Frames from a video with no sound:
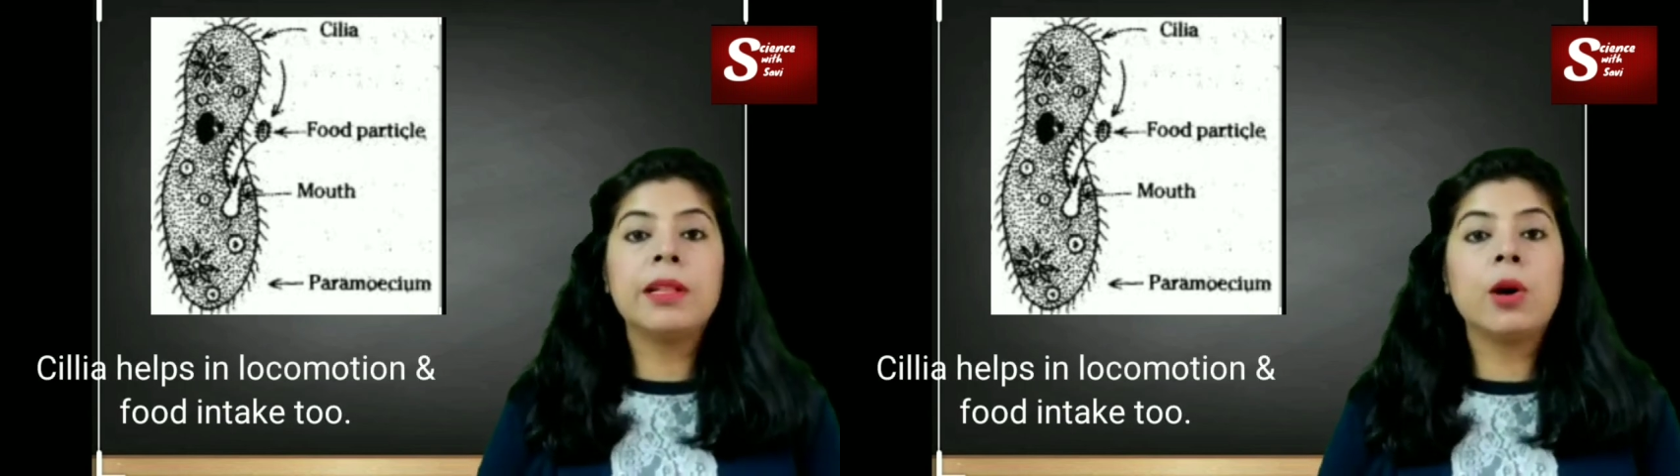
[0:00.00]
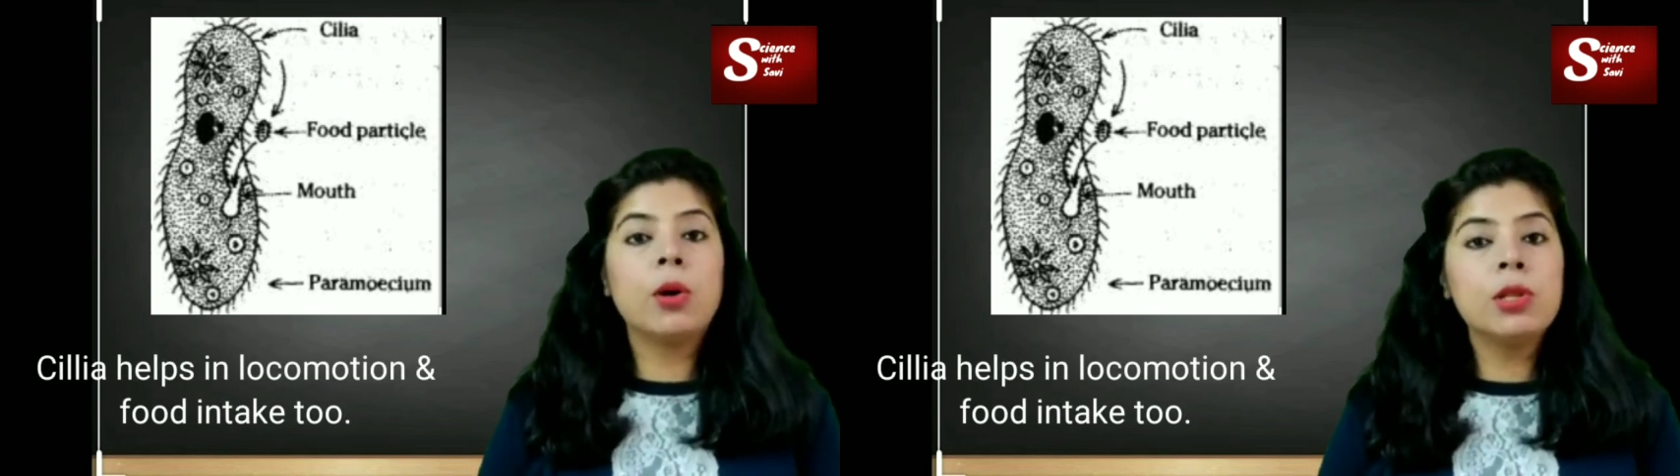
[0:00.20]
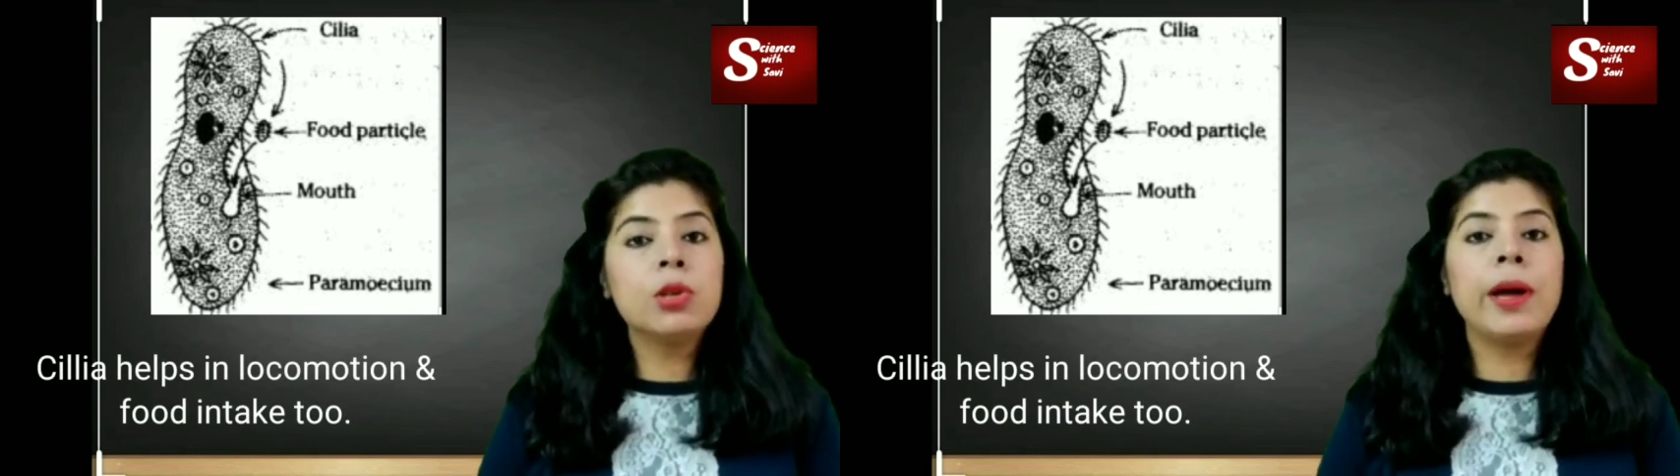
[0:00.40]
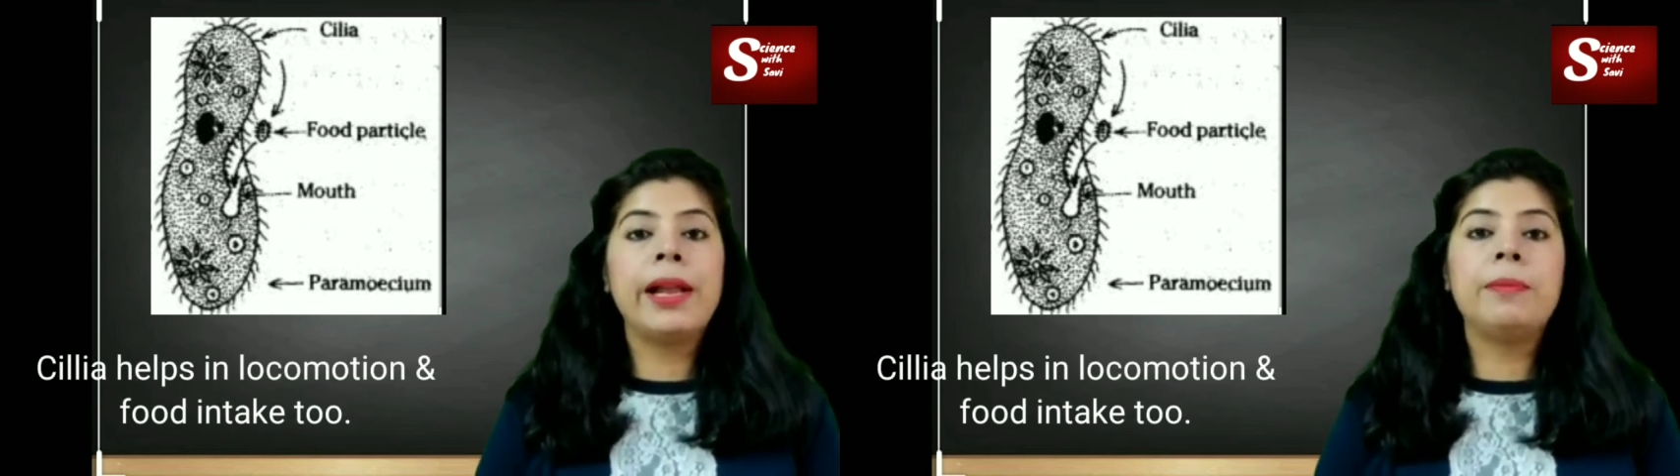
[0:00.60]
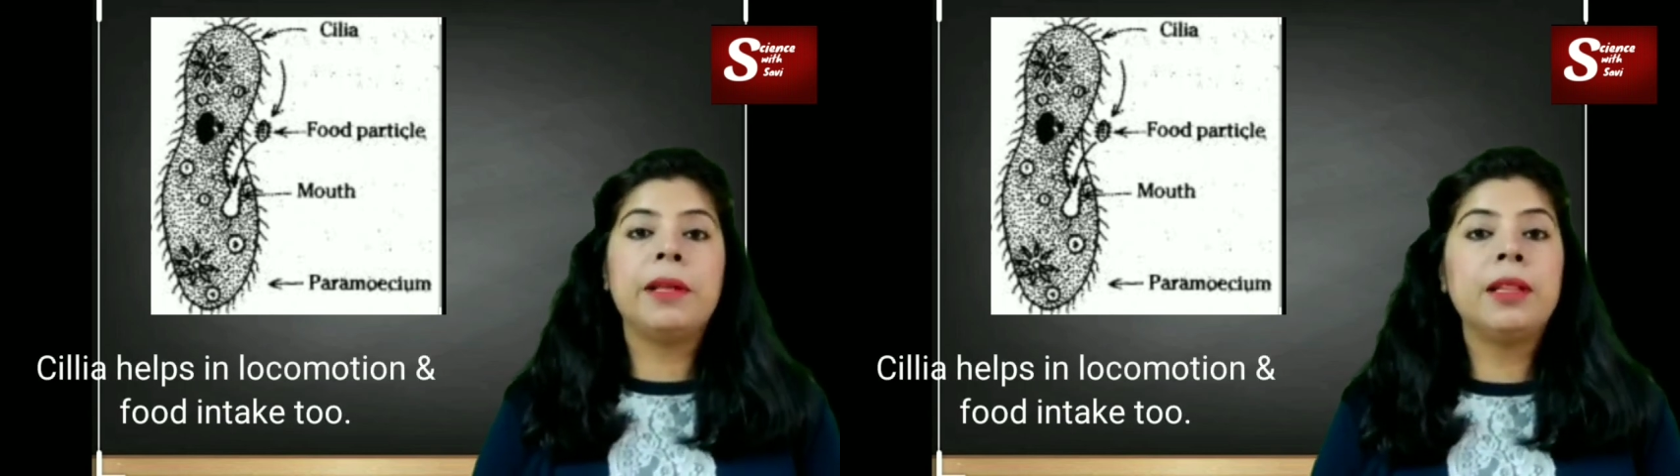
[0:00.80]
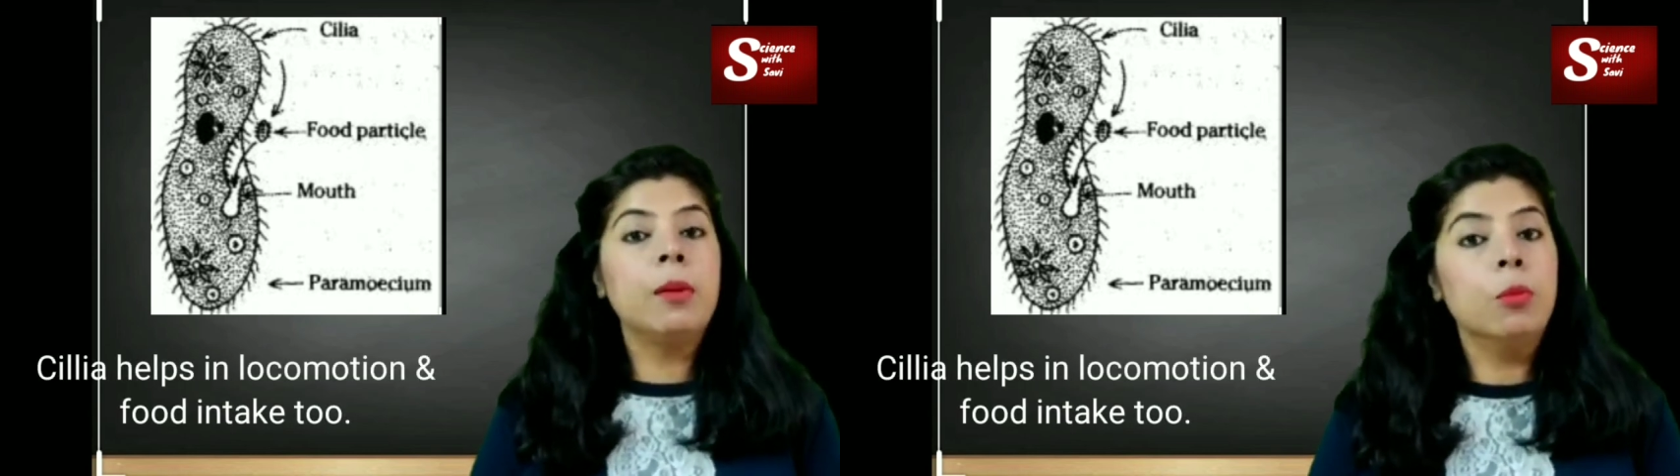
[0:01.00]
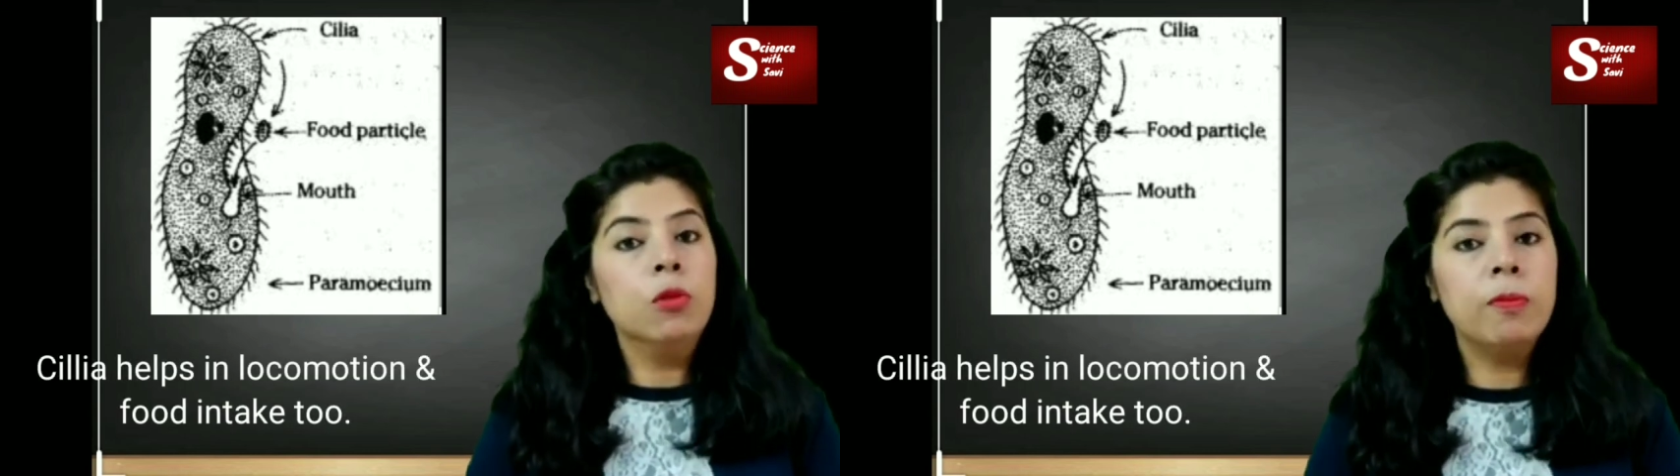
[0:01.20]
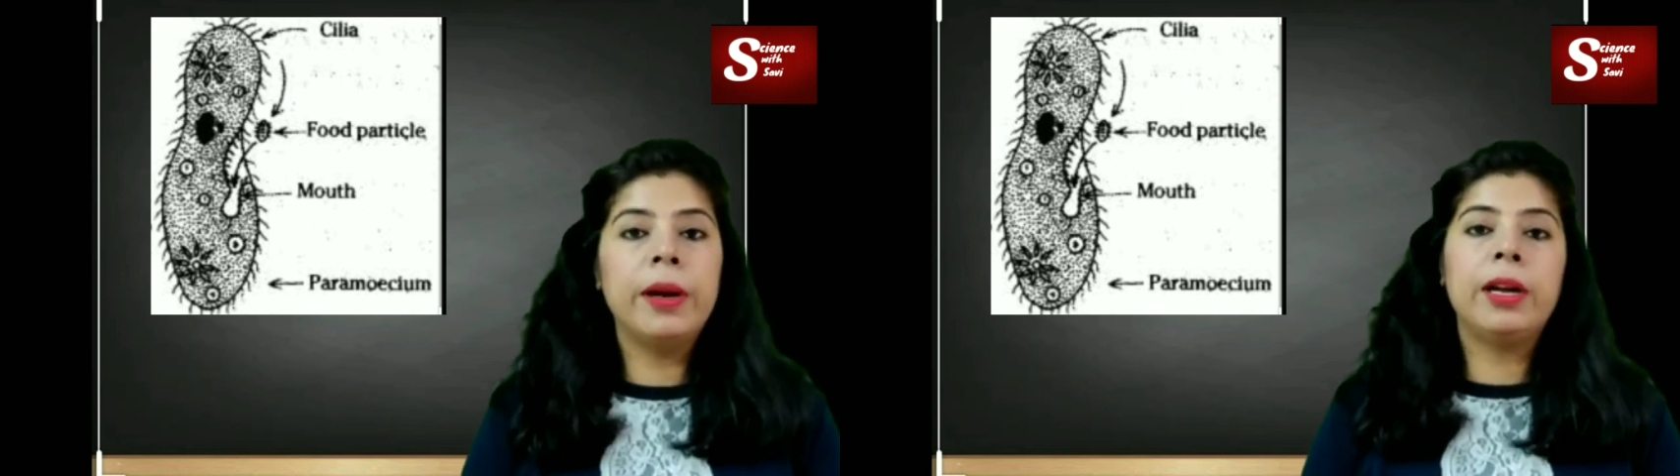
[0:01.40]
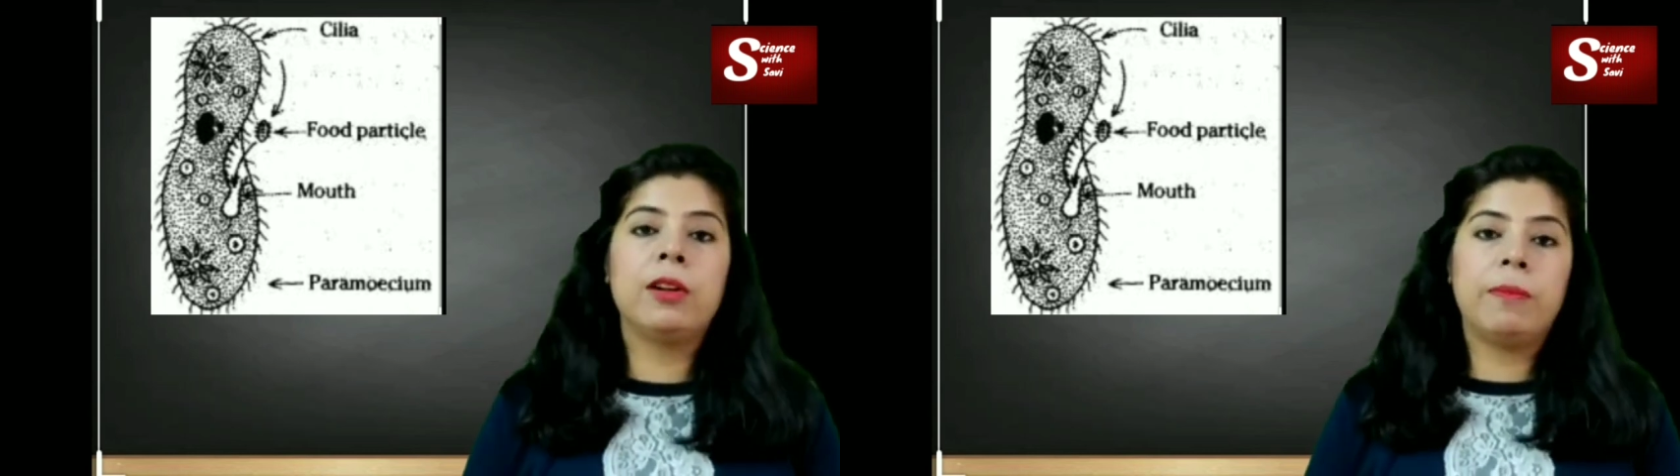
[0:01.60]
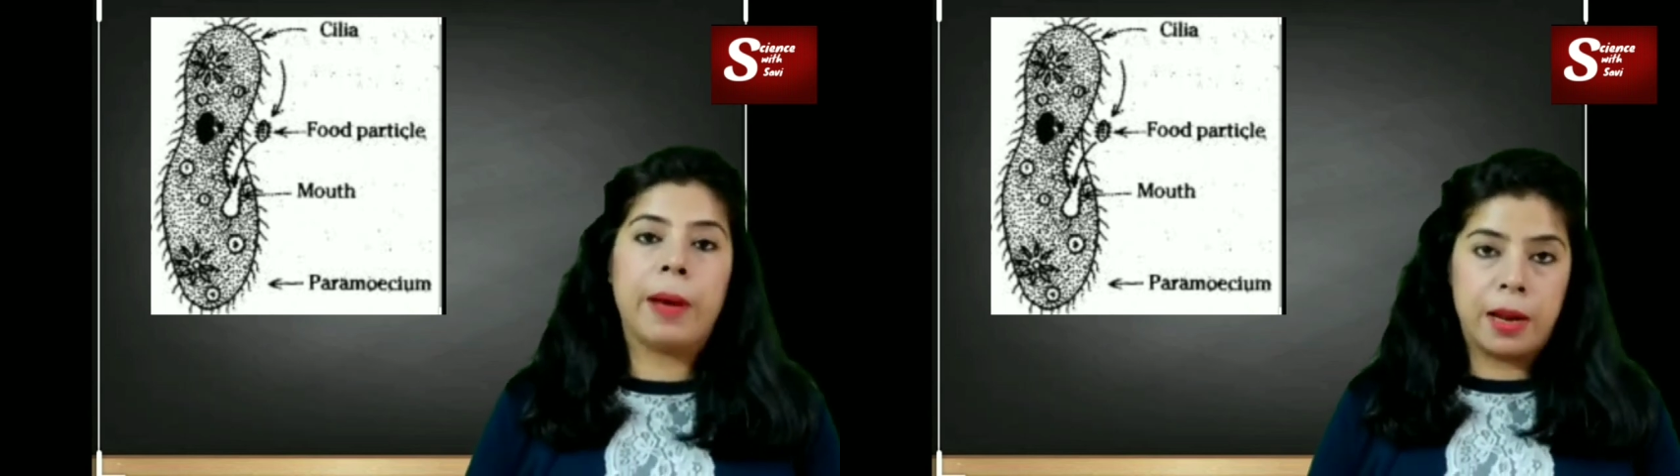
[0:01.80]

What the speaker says: but they also help in the movement of